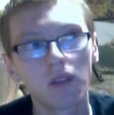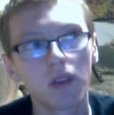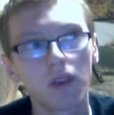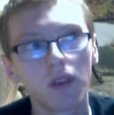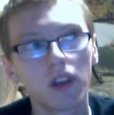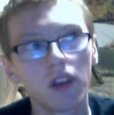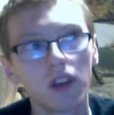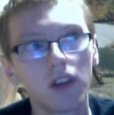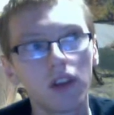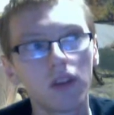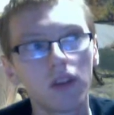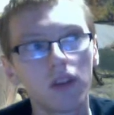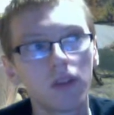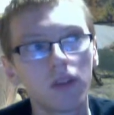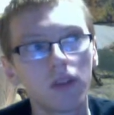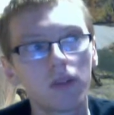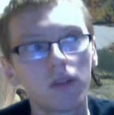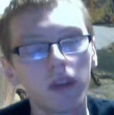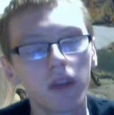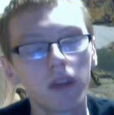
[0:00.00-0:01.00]
When
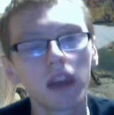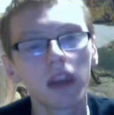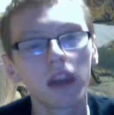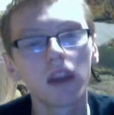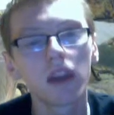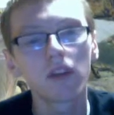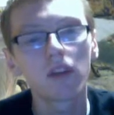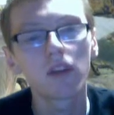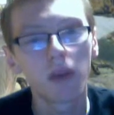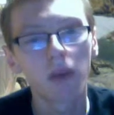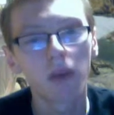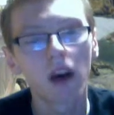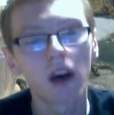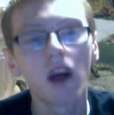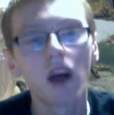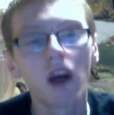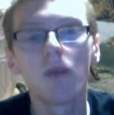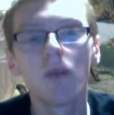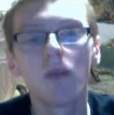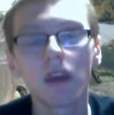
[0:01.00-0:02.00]
you making the spell,
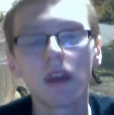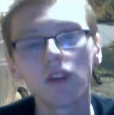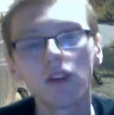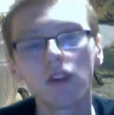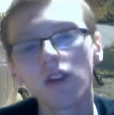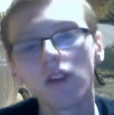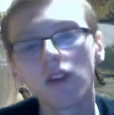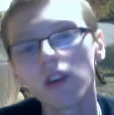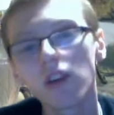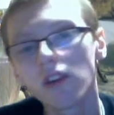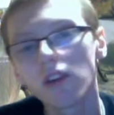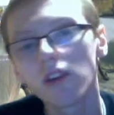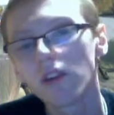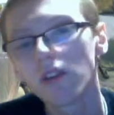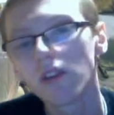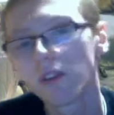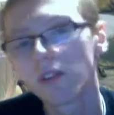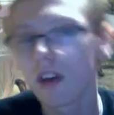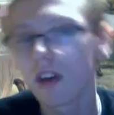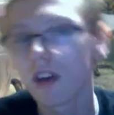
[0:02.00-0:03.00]
make sure you
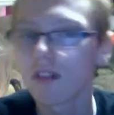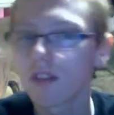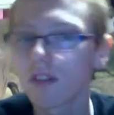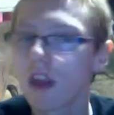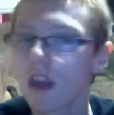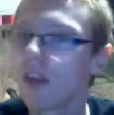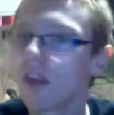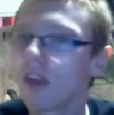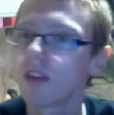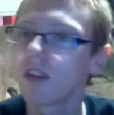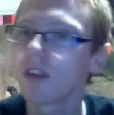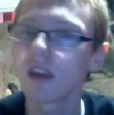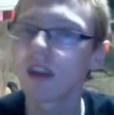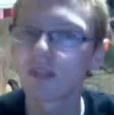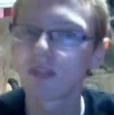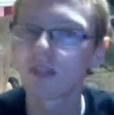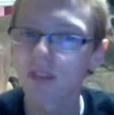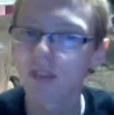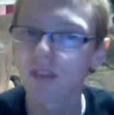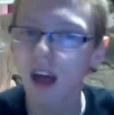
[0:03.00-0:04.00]
just see
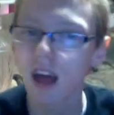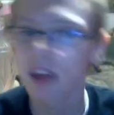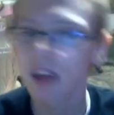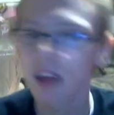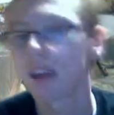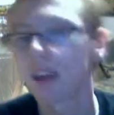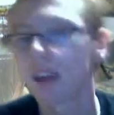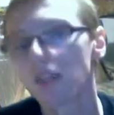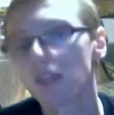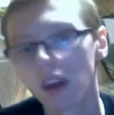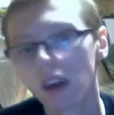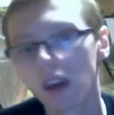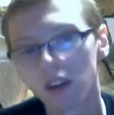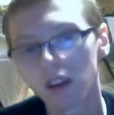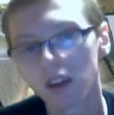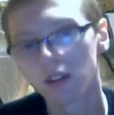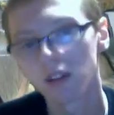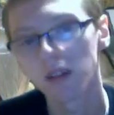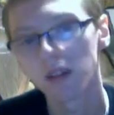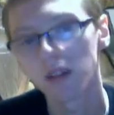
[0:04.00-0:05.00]
it's not like
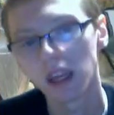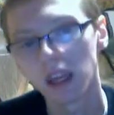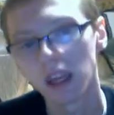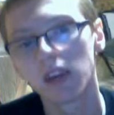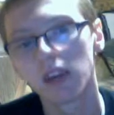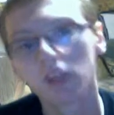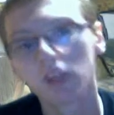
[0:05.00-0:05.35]
it's going to be needed.